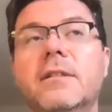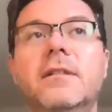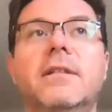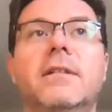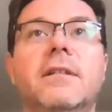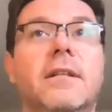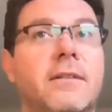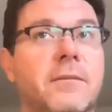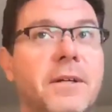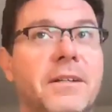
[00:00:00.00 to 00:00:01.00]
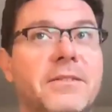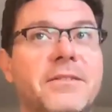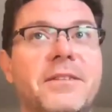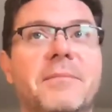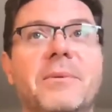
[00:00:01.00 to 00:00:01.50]
Not that the biology is not
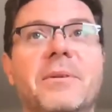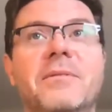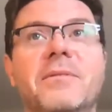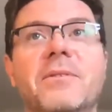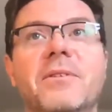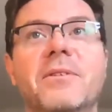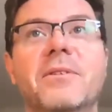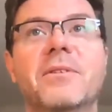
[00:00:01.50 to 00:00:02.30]
important, of course.